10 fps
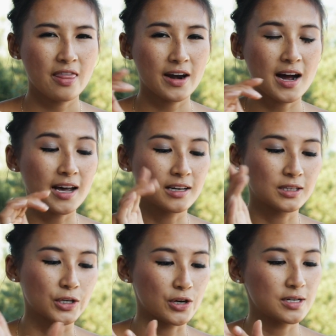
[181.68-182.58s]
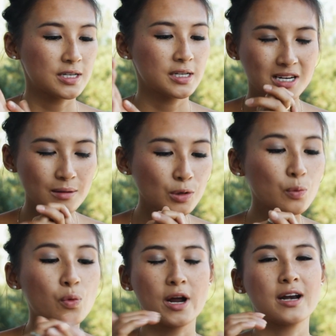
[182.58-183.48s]
that I had learned. Number
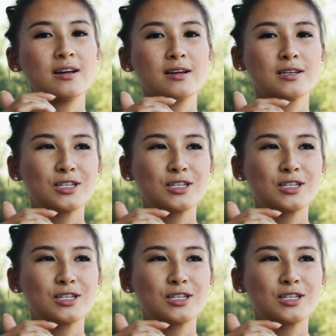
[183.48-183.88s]
one,